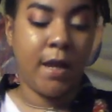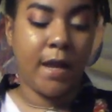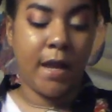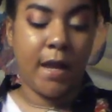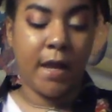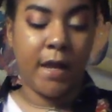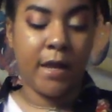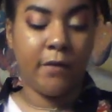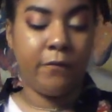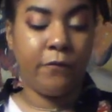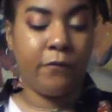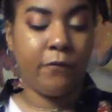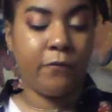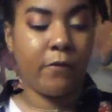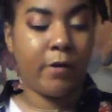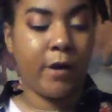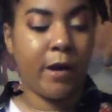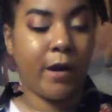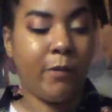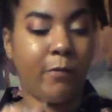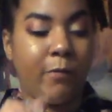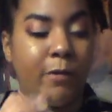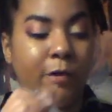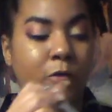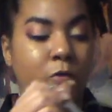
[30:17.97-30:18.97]
and
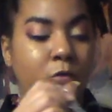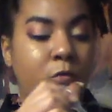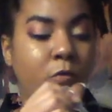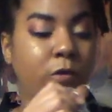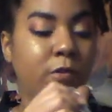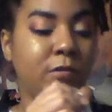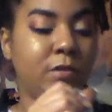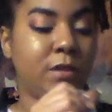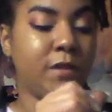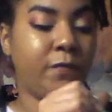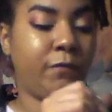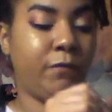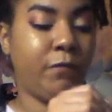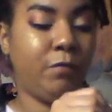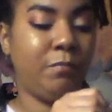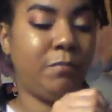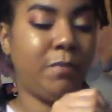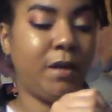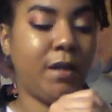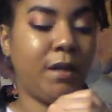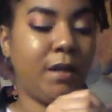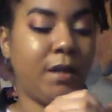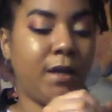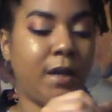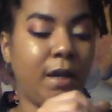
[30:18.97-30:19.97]
fragrant oils if you
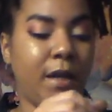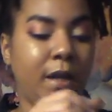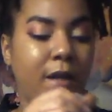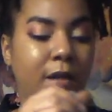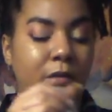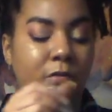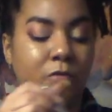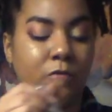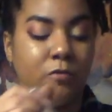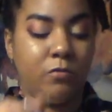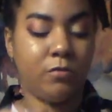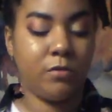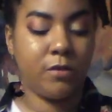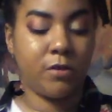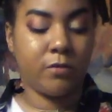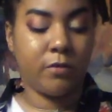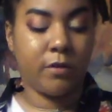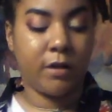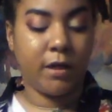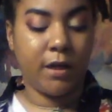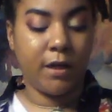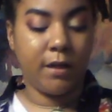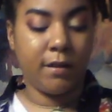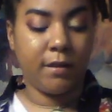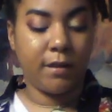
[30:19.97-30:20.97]
make candles or
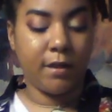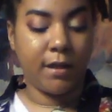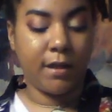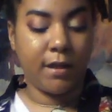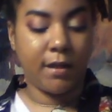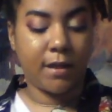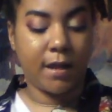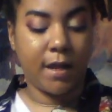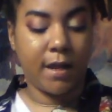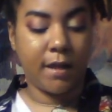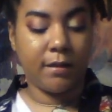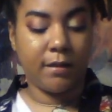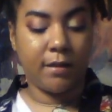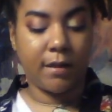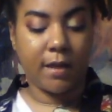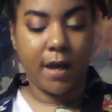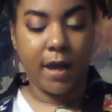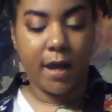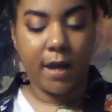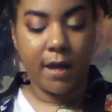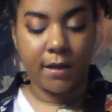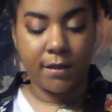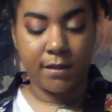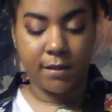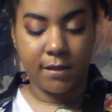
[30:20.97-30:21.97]
anything like
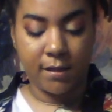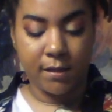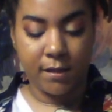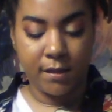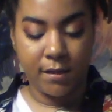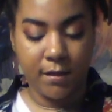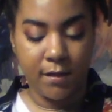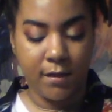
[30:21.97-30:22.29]
that.